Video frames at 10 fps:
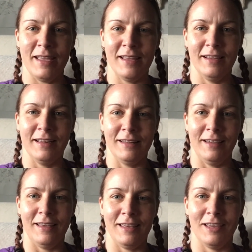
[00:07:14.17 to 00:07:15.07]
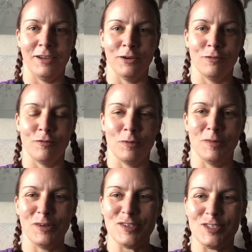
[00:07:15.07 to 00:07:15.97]
and click here for
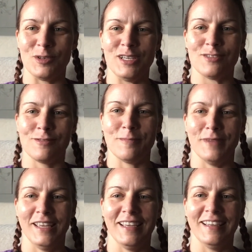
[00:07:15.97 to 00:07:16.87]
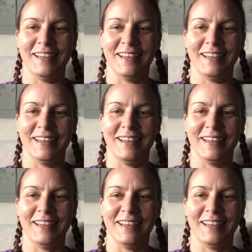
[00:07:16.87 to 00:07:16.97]
more stories from me.